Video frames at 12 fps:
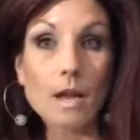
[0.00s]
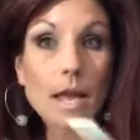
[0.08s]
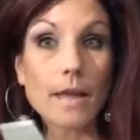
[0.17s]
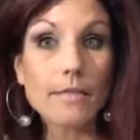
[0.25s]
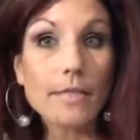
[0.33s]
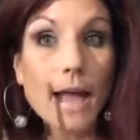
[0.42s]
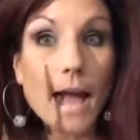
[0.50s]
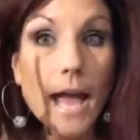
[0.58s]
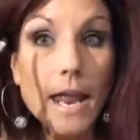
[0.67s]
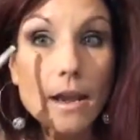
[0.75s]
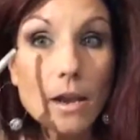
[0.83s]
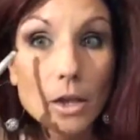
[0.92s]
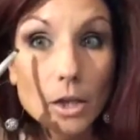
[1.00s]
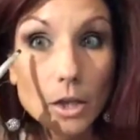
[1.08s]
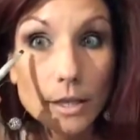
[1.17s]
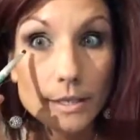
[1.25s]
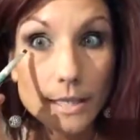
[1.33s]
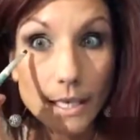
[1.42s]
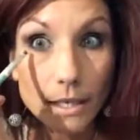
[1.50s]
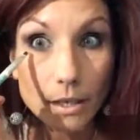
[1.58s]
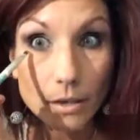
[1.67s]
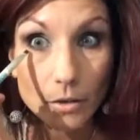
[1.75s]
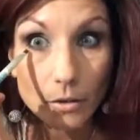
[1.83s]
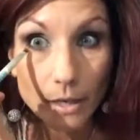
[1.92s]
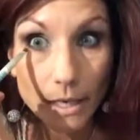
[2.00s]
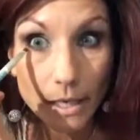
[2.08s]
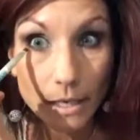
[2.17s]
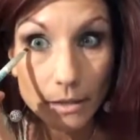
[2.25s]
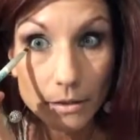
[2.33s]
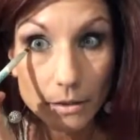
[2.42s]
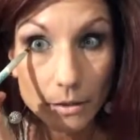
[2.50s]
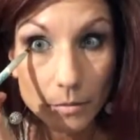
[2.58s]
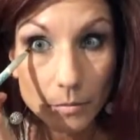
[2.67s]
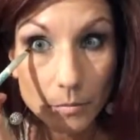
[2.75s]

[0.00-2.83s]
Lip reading: And then you can take it underneath